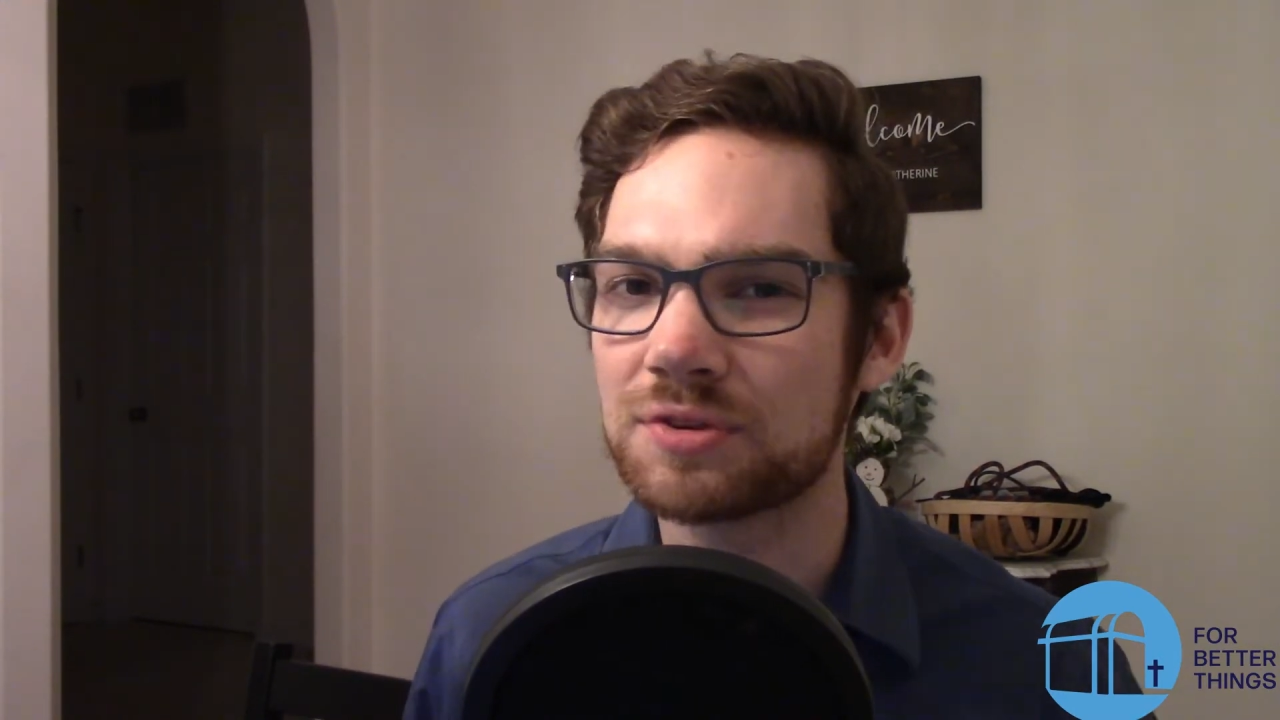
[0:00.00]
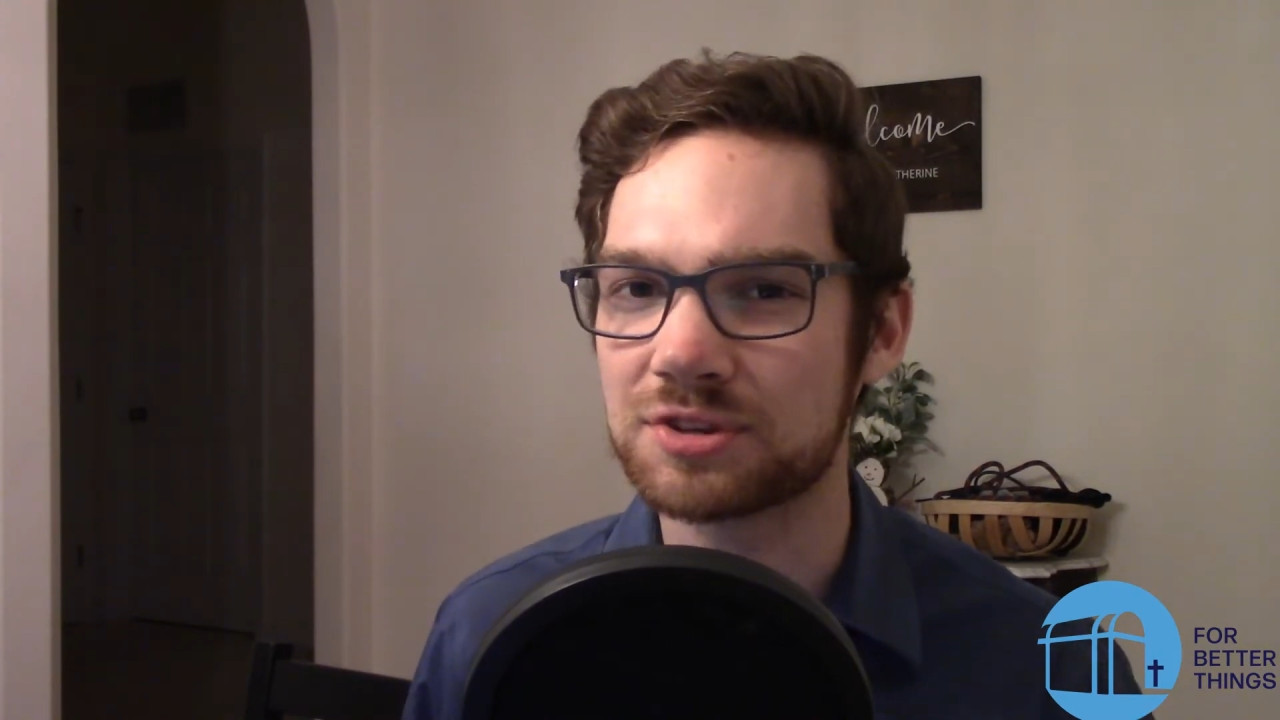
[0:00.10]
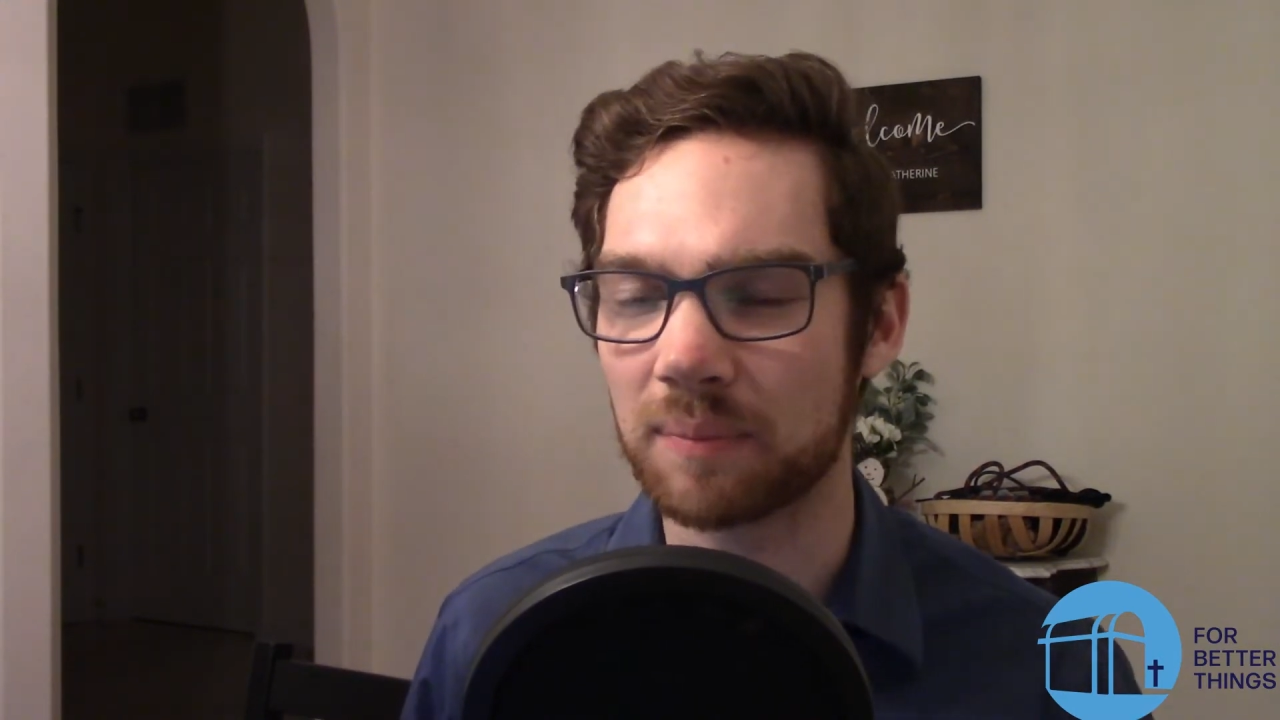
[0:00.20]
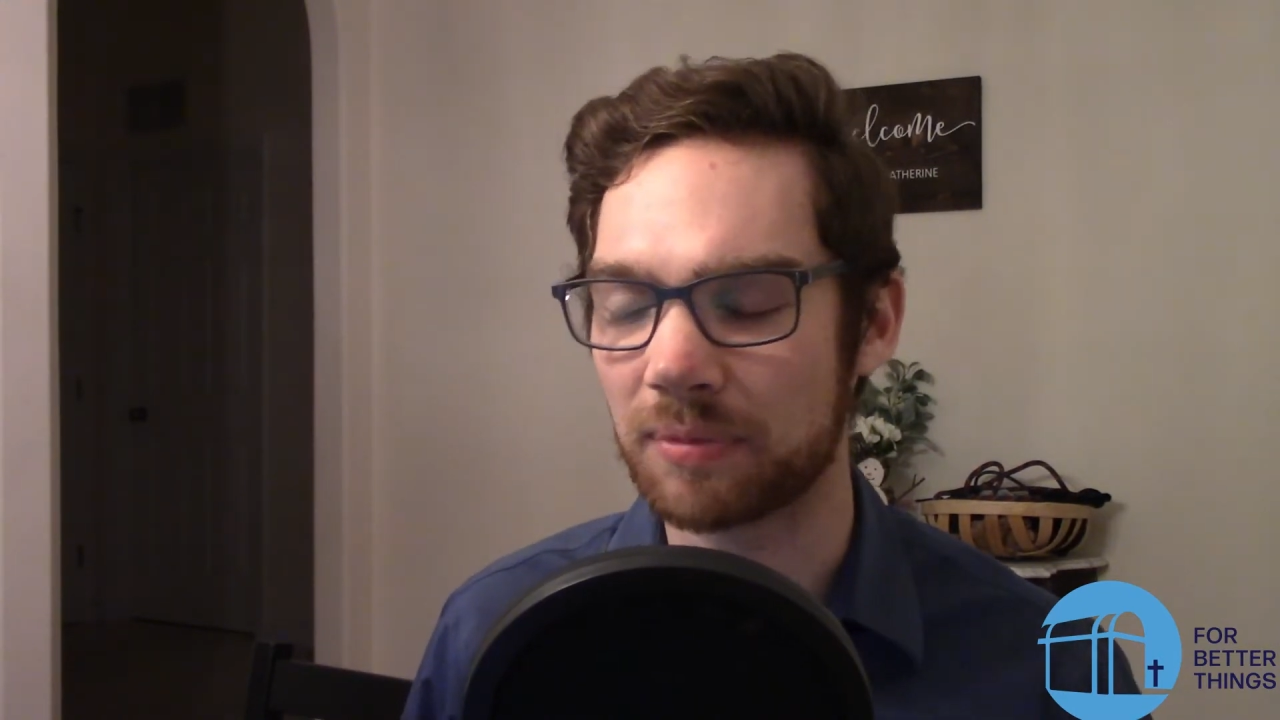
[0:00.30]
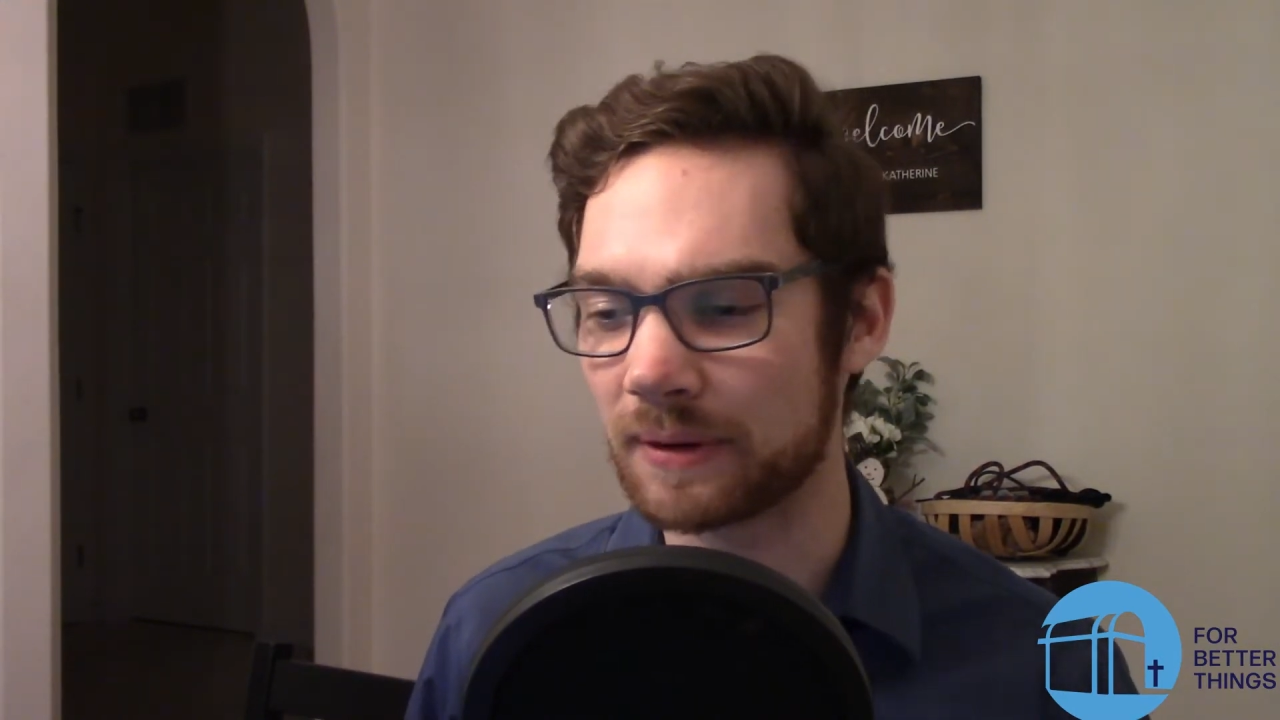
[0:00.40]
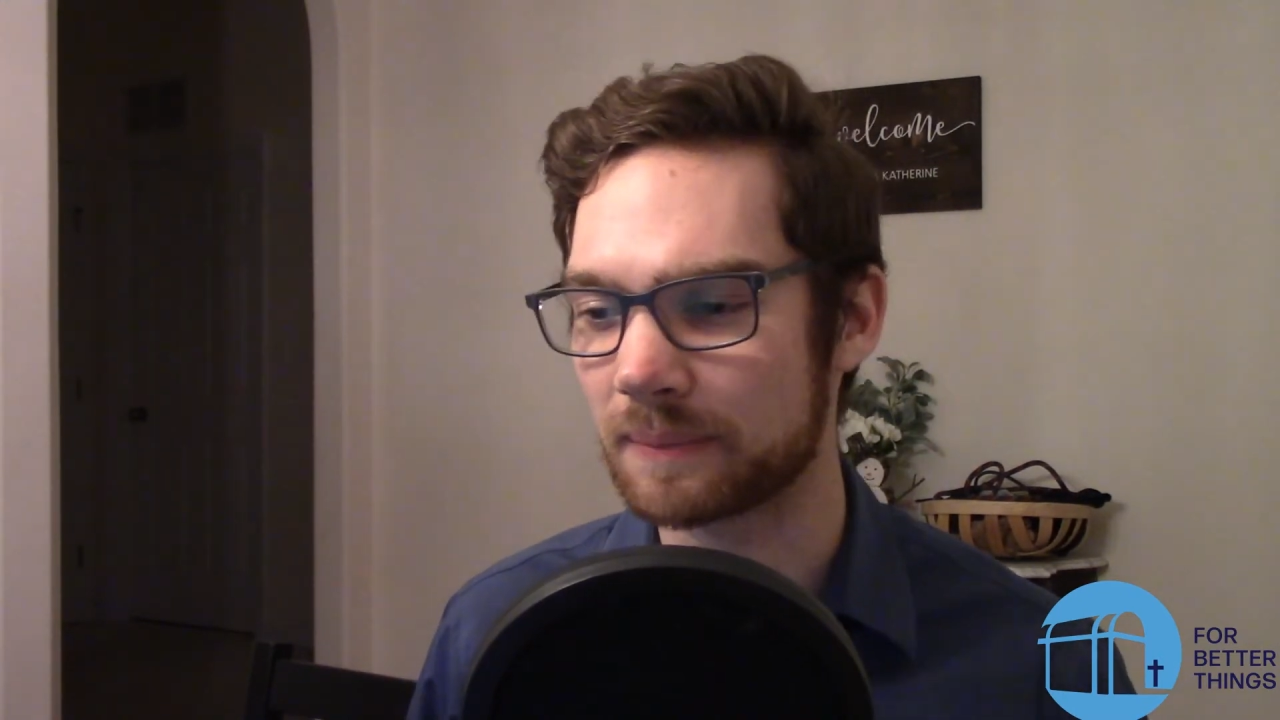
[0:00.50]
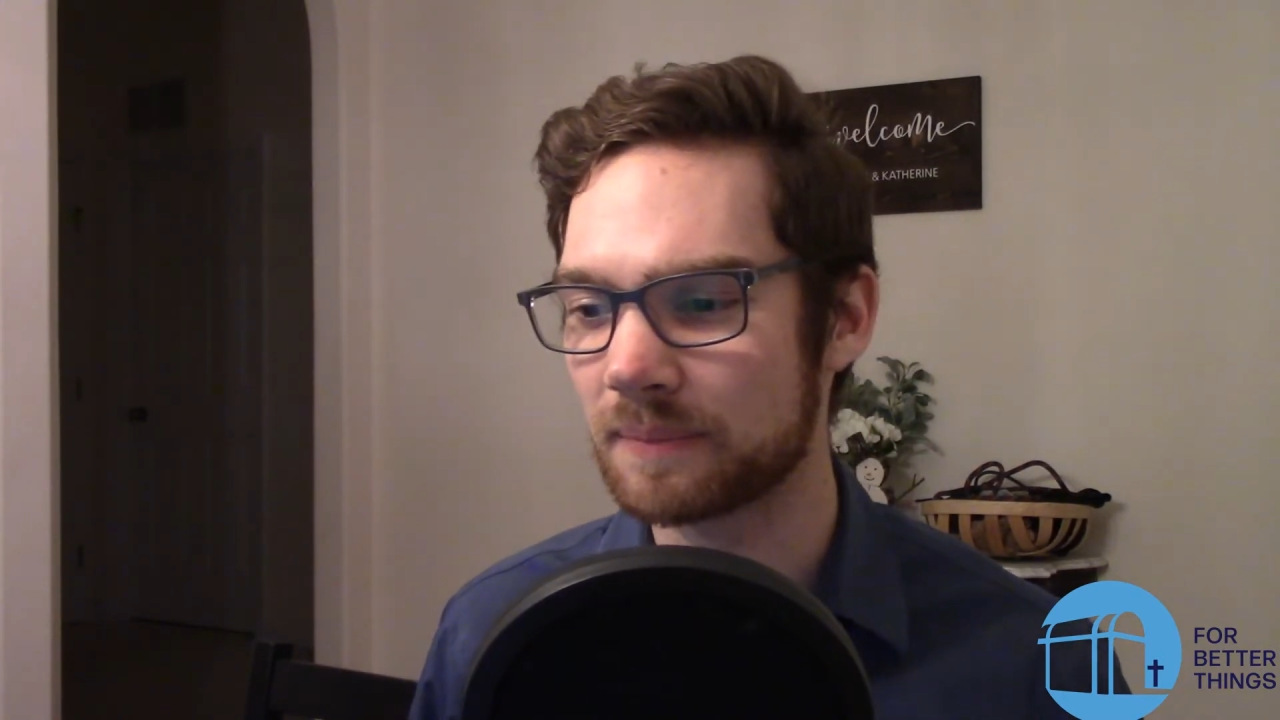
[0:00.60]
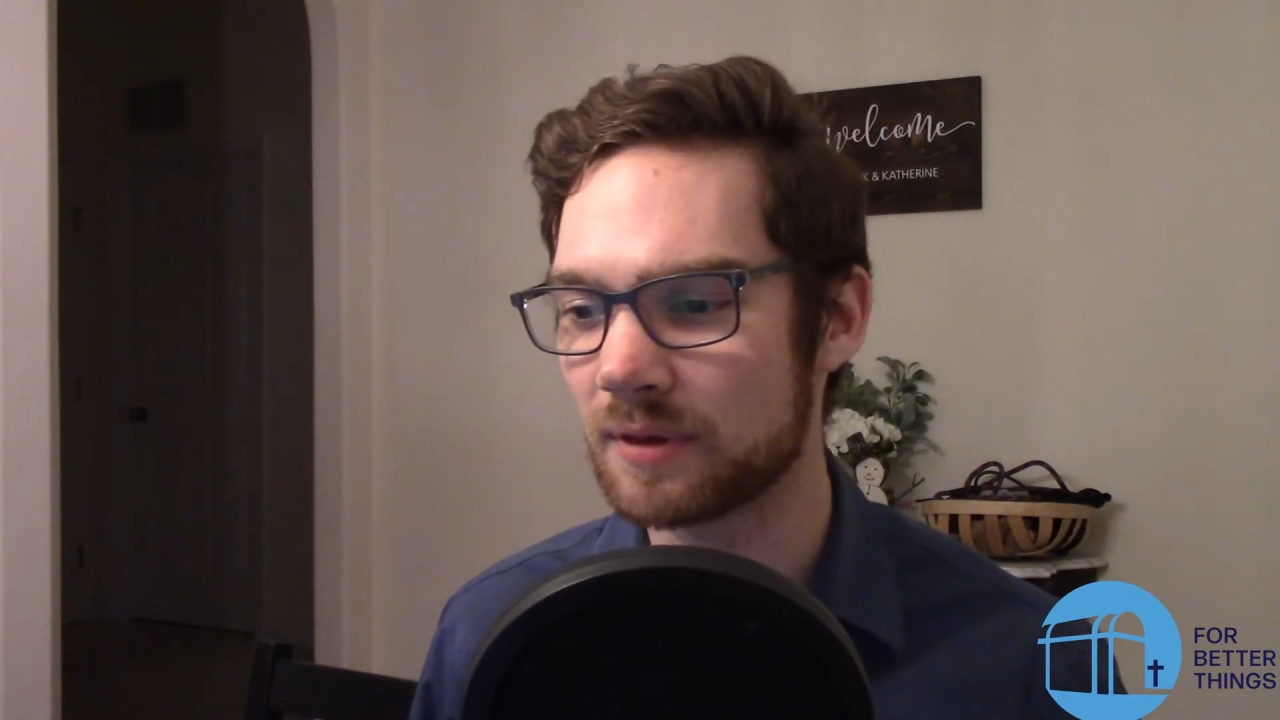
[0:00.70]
something.